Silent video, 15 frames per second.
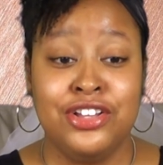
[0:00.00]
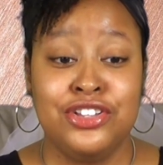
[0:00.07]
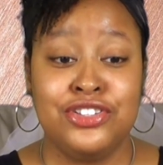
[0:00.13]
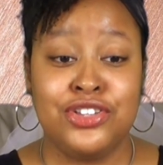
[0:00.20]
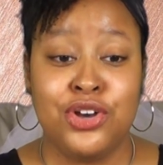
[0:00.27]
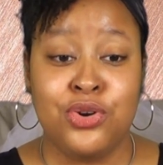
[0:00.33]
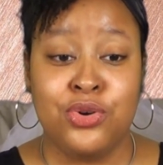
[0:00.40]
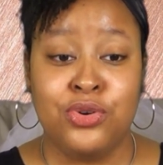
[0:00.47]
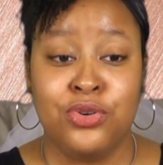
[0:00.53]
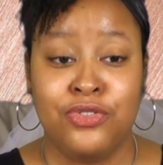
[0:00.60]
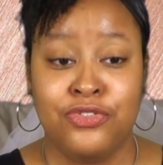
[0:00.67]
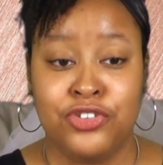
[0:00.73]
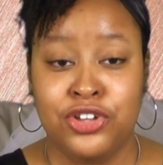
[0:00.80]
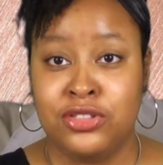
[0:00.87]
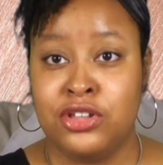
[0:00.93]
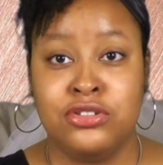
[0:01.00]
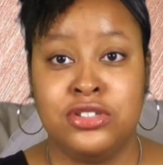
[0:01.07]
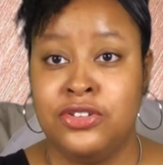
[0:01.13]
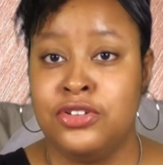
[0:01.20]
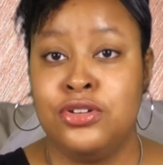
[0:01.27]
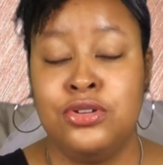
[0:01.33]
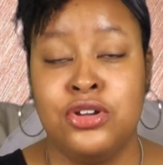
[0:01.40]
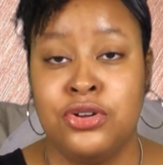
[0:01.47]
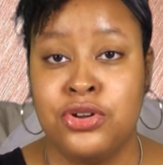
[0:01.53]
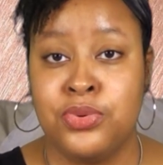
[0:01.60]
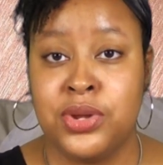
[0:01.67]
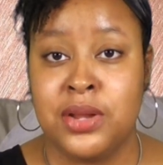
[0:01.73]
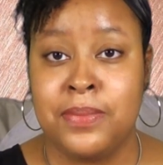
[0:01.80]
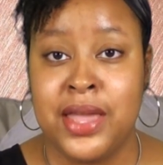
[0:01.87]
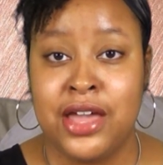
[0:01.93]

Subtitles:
So for those of you who don't know what a